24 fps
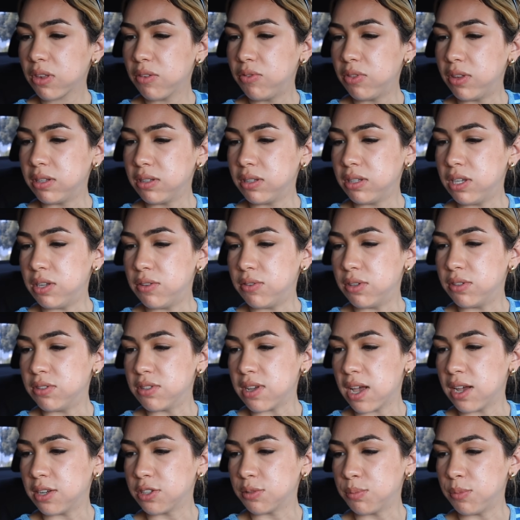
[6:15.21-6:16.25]
I think
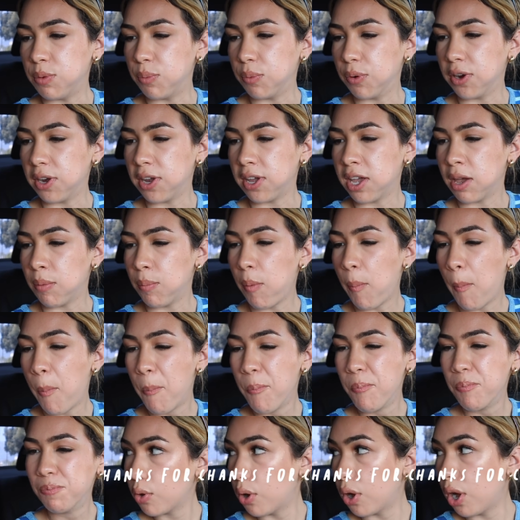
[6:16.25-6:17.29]
Ethan's asked me where I am.
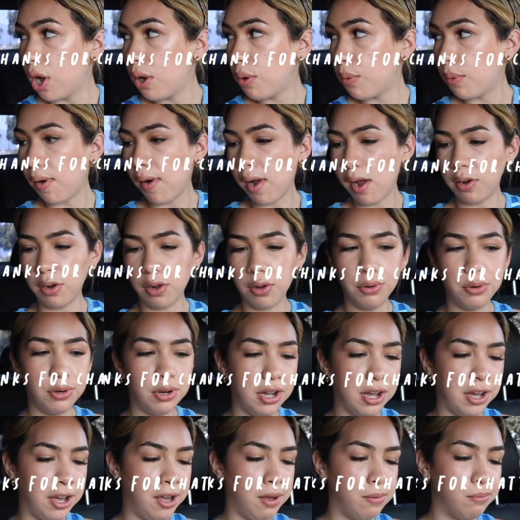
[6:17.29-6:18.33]
All
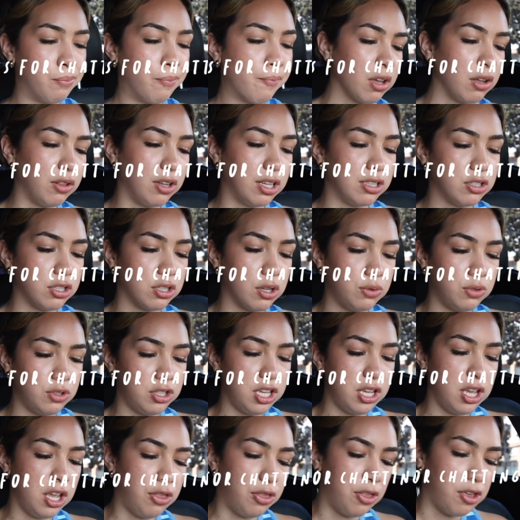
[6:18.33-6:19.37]
right. Let's go
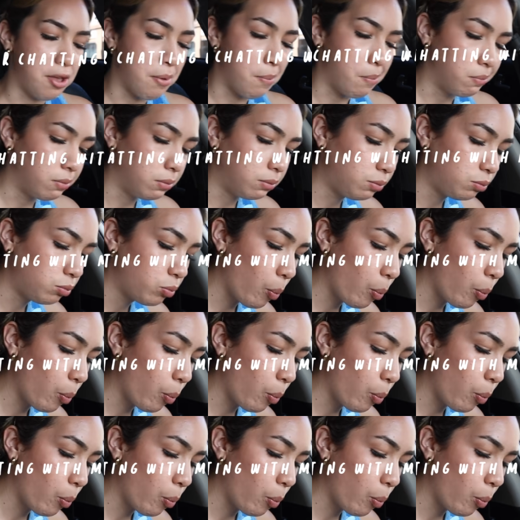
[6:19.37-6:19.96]
see Ethan.